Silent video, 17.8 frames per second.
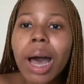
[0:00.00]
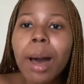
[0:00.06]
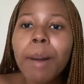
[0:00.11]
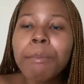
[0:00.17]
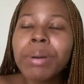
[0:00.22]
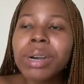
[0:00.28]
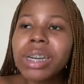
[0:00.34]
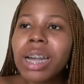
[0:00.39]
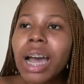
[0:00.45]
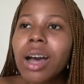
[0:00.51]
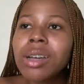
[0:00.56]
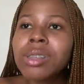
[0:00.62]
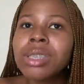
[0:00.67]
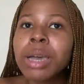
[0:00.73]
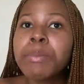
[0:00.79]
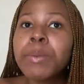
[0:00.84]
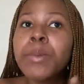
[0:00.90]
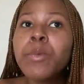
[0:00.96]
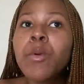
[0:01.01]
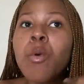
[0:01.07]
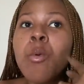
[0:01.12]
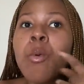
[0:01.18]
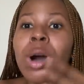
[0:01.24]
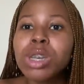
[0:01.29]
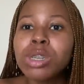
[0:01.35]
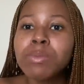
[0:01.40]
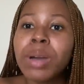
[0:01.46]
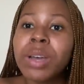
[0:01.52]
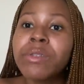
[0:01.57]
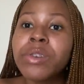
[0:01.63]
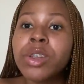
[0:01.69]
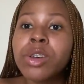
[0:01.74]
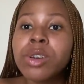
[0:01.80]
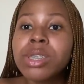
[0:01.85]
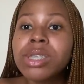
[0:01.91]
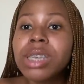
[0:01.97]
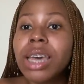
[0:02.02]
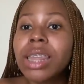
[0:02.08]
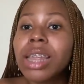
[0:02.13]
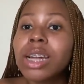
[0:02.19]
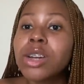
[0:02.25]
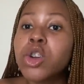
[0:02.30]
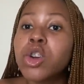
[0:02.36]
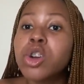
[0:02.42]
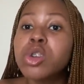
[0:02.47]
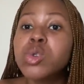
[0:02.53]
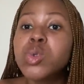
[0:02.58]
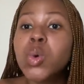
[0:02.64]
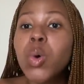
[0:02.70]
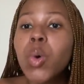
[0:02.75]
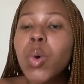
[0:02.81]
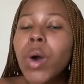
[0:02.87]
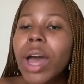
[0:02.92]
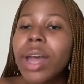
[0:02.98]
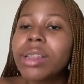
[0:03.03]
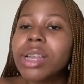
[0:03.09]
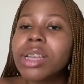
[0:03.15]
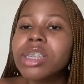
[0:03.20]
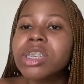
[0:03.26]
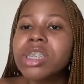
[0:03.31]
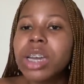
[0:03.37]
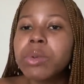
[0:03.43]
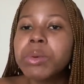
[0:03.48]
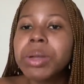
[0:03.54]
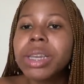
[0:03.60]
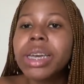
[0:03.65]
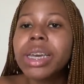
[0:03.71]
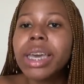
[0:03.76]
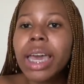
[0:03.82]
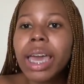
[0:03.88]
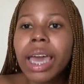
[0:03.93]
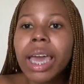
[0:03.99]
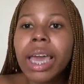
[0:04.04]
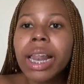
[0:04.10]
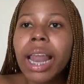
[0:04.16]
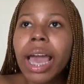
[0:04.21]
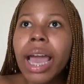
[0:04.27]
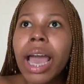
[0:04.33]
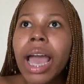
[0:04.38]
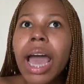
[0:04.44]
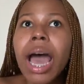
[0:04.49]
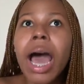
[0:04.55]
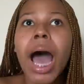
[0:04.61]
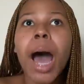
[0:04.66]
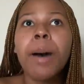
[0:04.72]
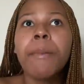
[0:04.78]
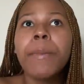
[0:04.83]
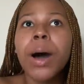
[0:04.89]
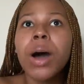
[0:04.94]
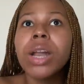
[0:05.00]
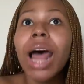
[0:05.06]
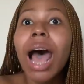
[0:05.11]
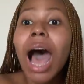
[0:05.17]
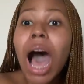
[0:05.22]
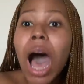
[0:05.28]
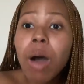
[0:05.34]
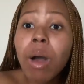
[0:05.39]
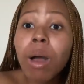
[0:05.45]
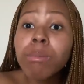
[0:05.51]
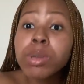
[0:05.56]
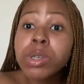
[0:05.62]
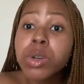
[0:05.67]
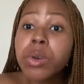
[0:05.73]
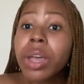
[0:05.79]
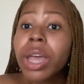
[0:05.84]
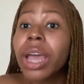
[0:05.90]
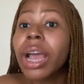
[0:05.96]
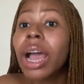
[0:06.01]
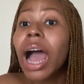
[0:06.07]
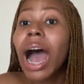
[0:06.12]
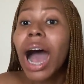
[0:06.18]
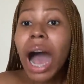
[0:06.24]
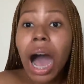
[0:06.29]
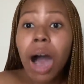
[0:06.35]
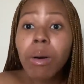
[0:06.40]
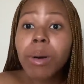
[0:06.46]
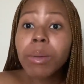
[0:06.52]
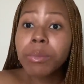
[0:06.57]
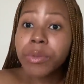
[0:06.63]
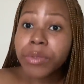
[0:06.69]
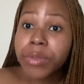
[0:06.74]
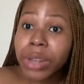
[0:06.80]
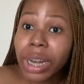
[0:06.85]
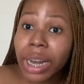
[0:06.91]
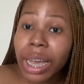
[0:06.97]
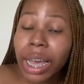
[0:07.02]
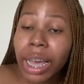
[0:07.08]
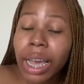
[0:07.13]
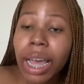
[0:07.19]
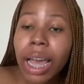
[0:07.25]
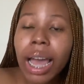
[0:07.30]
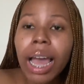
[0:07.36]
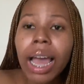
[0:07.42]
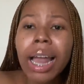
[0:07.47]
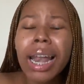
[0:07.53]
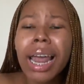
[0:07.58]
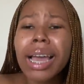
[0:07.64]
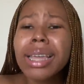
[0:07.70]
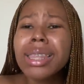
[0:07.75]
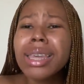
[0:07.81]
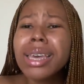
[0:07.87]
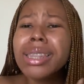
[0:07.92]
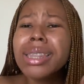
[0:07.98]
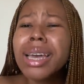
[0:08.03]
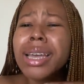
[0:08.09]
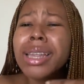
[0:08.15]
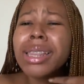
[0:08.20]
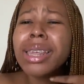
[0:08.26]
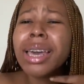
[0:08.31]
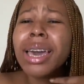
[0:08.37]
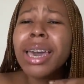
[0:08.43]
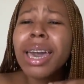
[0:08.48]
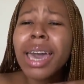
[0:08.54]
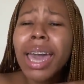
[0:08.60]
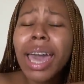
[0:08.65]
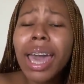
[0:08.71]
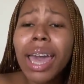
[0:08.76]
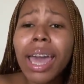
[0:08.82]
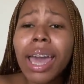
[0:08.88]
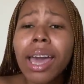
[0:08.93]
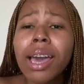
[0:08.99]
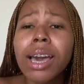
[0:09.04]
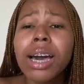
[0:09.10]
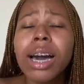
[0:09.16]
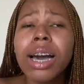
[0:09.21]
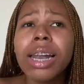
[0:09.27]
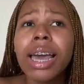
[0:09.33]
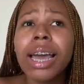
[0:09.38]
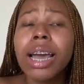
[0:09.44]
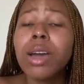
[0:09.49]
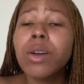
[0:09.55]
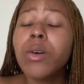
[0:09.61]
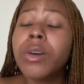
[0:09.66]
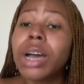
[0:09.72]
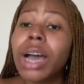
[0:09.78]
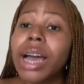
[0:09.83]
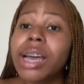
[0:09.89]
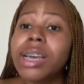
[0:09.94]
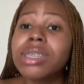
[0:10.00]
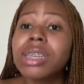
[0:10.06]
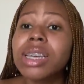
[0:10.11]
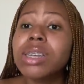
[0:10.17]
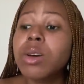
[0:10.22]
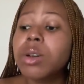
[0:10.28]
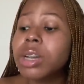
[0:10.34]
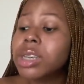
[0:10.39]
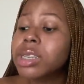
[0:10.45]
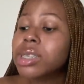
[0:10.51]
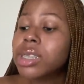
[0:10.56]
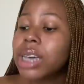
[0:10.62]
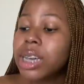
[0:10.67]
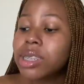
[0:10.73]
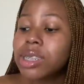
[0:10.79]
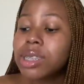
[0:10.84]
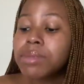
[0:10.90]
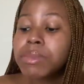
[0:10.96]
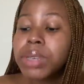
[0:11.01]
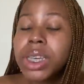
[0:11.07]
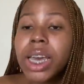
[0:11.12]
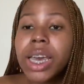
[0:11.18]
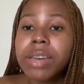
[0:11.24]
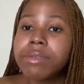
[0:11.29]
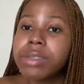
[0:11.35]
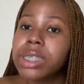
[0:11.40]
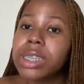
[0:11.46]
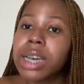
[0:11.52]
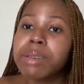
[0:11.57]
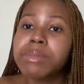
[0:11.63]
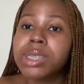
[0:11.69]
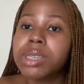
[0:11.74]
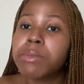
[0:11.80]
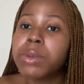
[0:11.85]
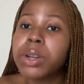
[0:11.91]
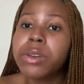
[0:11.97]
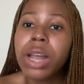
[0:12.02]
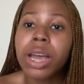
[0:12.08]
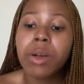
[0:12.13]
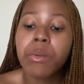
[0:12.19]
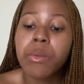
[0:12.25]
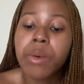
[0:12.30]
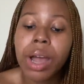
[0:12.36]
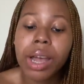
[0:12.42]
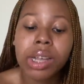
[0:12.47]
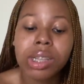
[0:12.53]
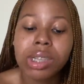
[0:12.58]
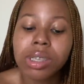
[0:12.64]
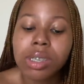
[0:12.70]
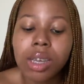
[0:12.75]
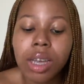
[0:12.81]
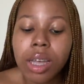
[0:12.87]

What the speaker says: But now it's like people watch my videos, say that girl's cool, and then genuinely care like about how I'm doing, how I'm feeling. Like they care. Like, oh guys, it always touches me every time someone like writes